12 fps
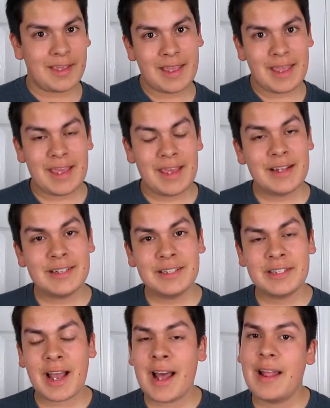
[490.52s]

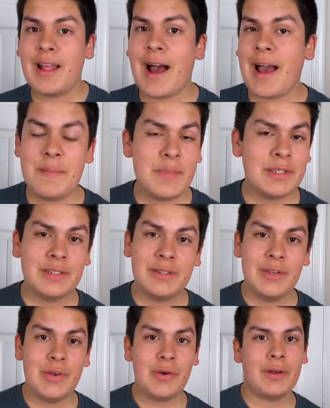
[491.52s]
And I miss
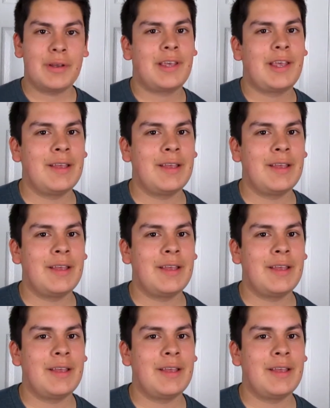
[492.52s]
New York.